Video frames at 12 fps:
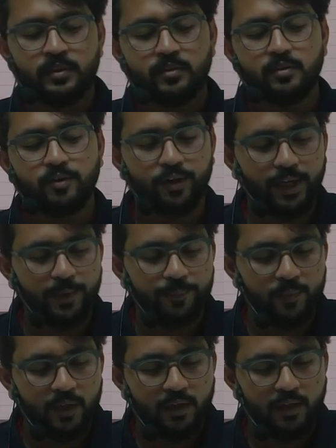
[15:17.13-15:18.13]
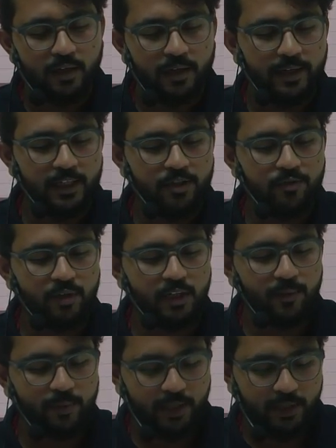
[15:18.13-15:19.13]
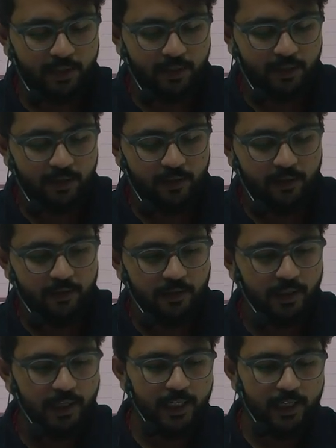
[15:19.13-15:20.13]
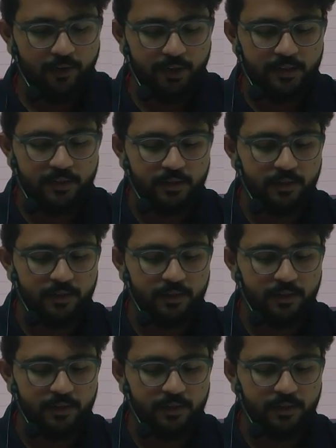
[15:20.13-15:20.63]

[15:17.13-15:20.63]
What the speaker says: Okay, next one I am writing here, address.